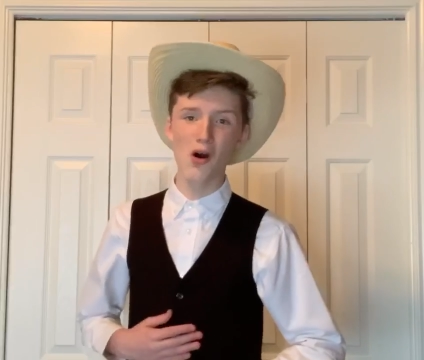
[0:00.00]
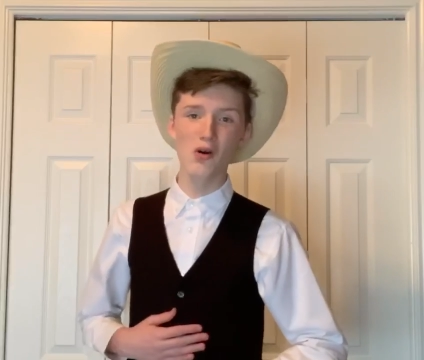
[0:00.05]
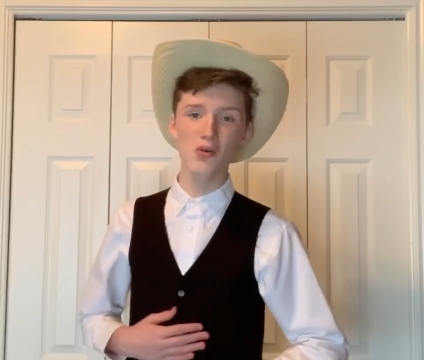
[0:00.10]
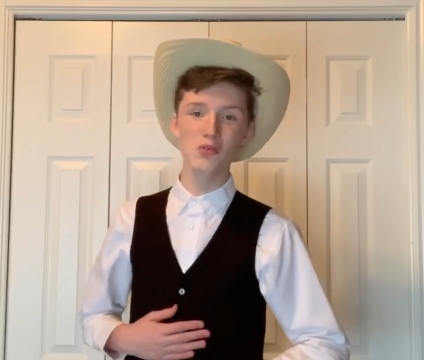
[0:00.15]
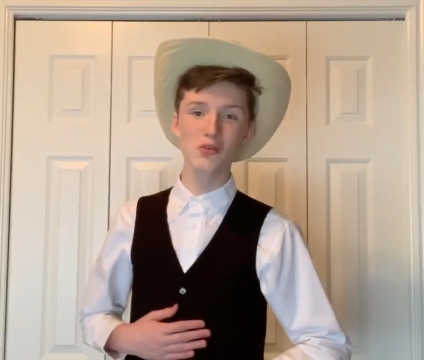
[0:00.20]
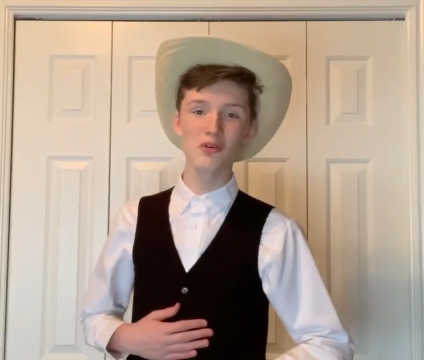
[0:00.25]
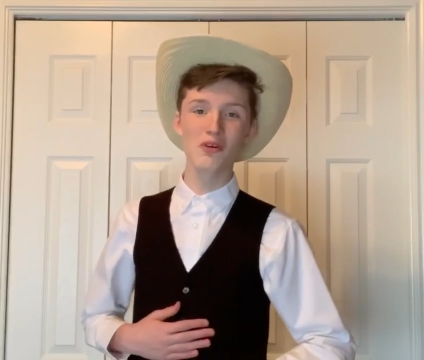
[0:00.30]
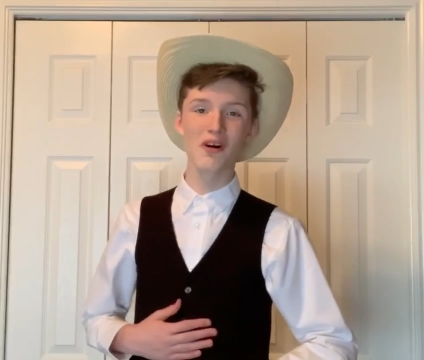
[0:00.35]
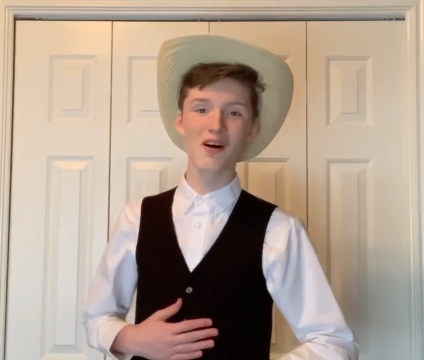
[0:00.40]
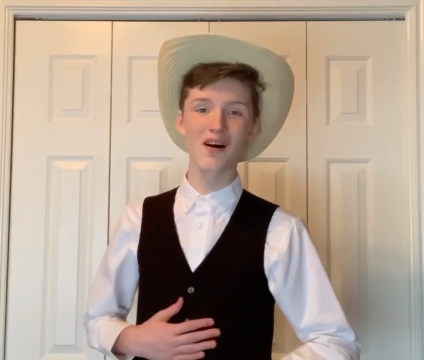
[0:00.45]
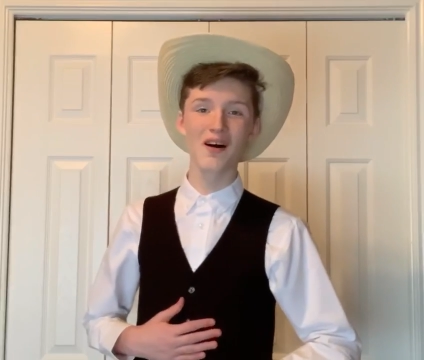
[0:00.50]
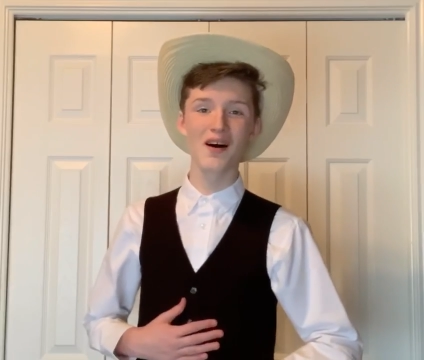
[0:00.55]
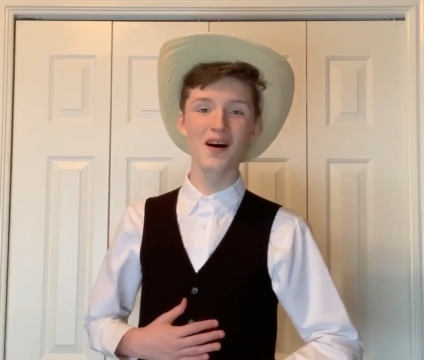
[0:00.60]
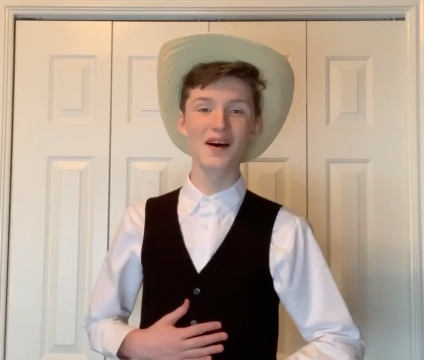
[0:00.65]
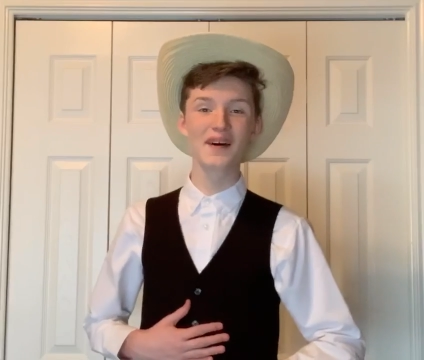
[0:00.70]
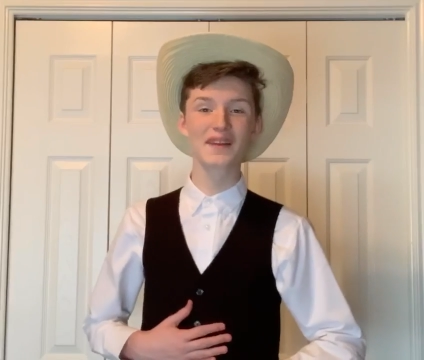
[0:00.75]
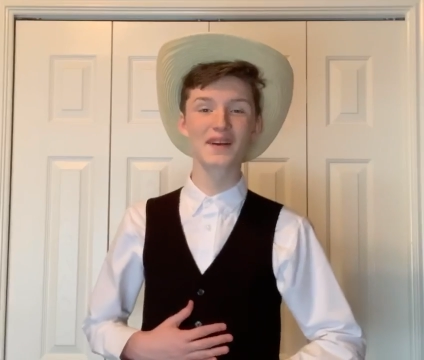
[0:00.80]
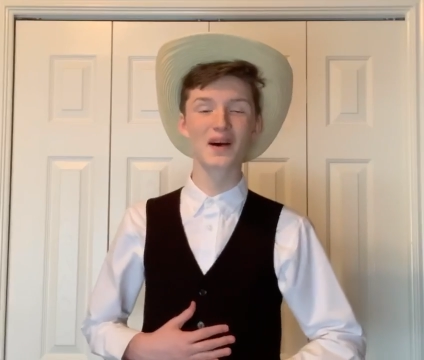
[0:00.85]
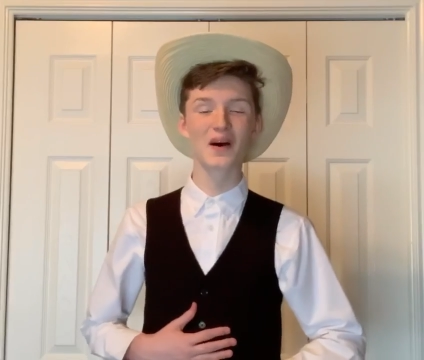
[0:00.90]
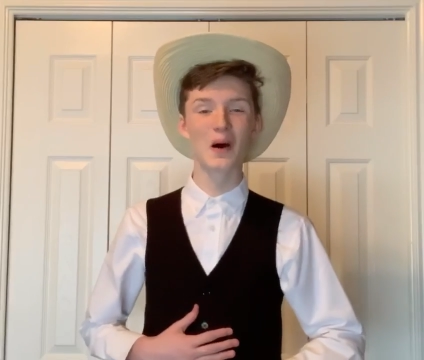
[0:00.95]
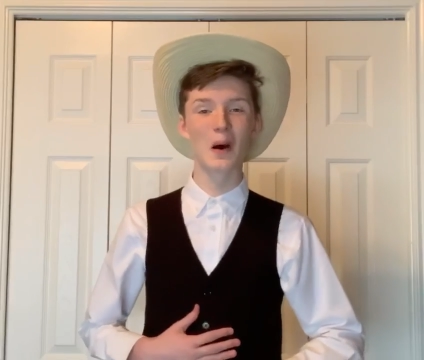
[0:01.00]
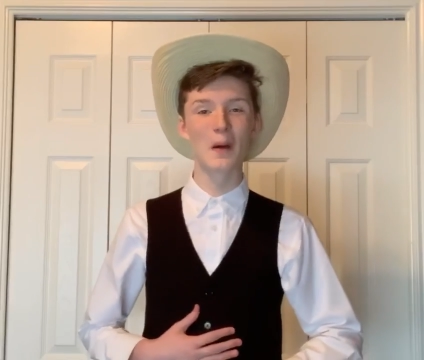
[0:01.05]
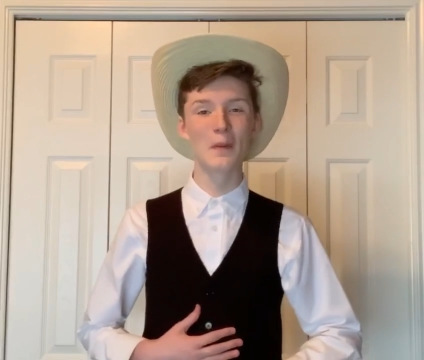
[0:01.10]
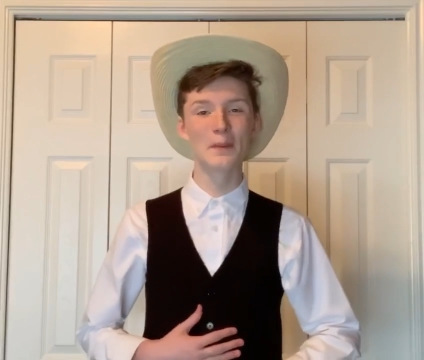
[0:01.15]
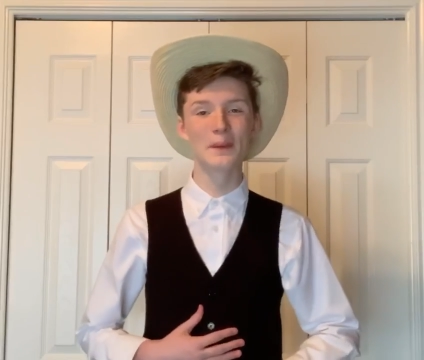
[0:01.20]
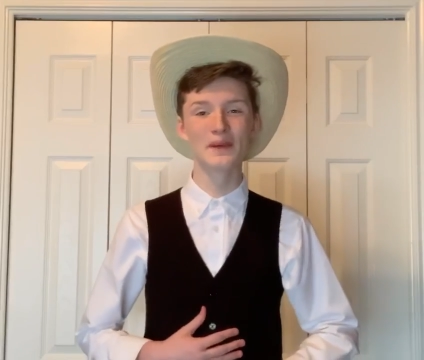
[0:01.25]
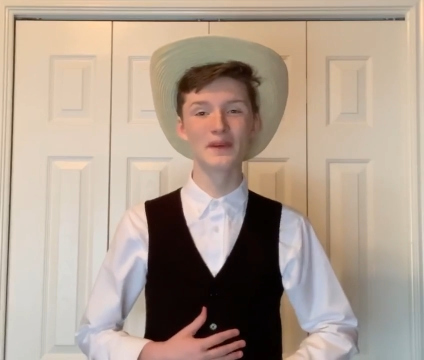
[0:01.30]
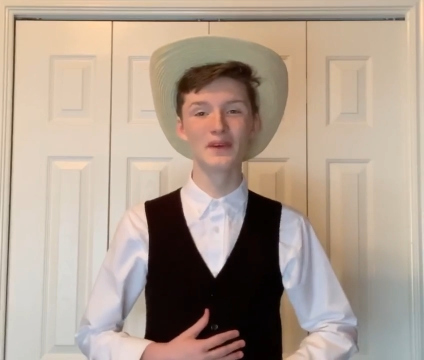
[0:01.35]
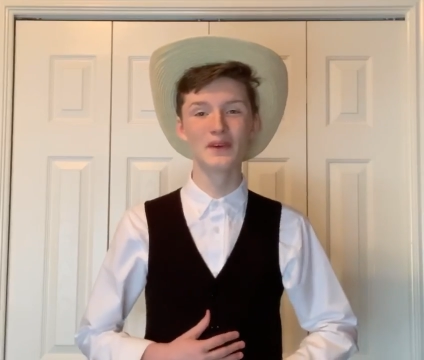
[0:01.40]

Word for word: Oh, what a